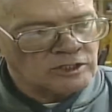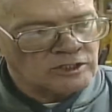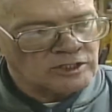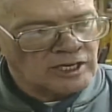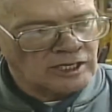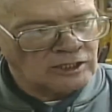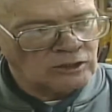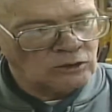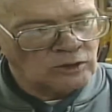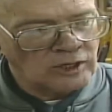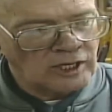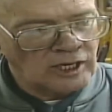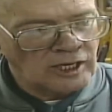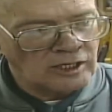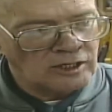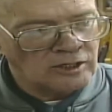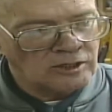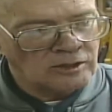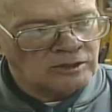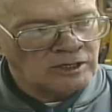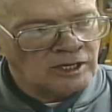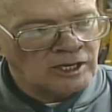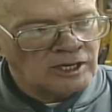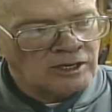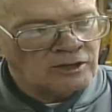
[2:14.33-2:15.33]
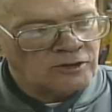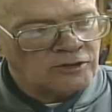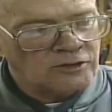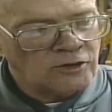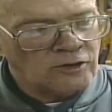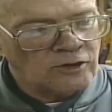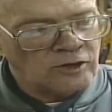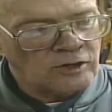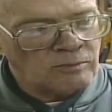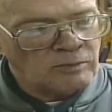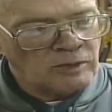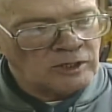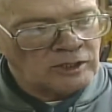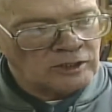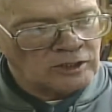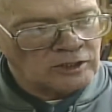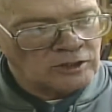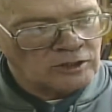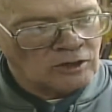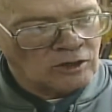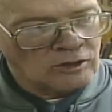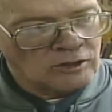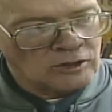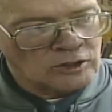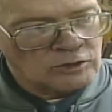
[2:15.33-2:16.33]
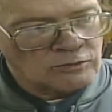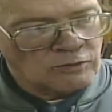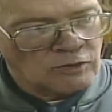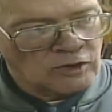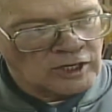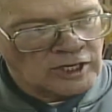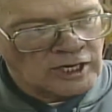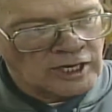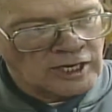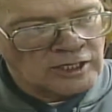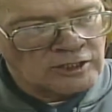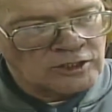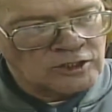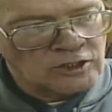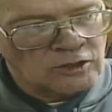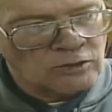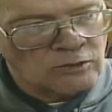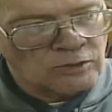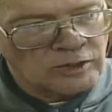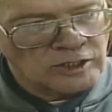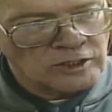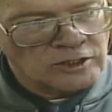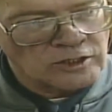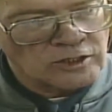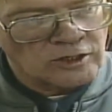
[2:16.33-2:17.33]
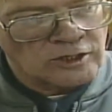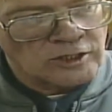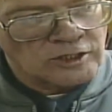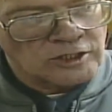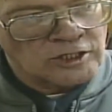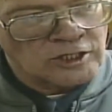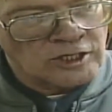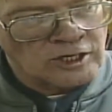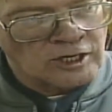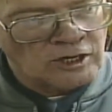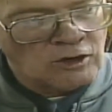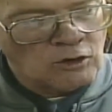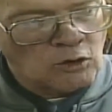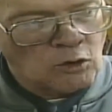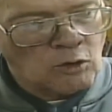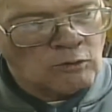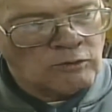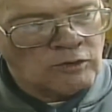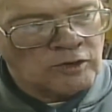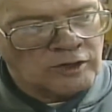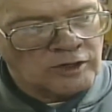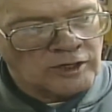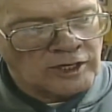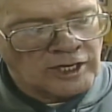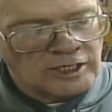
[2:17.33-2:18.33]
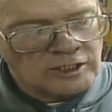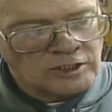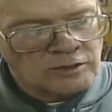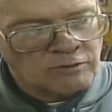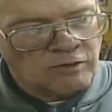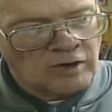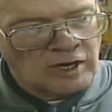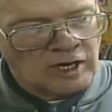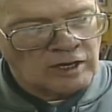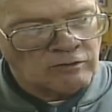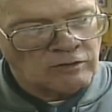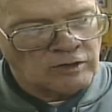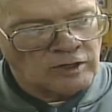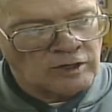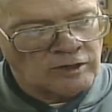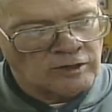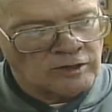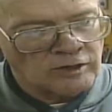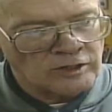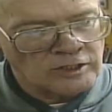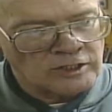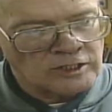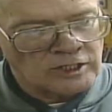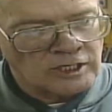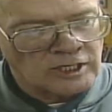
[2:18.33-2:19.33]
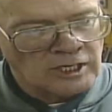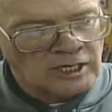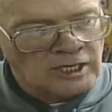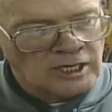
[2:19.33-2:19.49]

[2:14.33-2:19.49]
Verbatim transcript: has allocated $30 million for cancer research over the next five years.